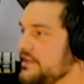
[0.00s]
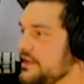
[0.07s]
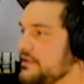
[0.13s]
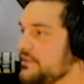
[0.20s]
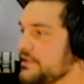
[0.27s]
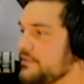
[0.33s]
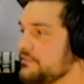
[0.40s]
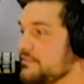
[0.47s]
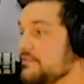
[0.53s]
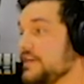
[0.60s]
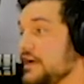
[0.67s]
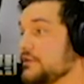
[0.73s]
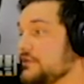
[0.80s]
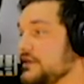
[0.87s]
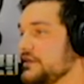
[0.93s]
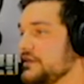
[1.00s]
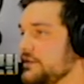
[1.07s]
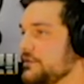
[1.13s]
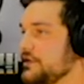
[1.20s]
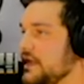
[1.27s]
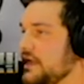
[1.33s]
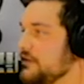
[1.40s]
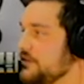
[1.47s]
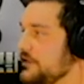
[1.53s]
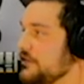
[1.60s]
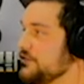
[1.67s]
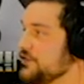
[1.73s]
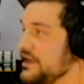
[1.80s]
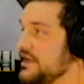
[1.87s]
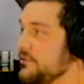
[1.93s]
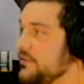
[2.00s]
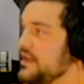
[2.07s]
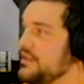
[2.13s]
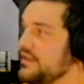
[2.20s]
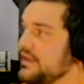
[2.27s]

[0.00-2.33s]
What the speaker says: and they were found that they were not, trying to make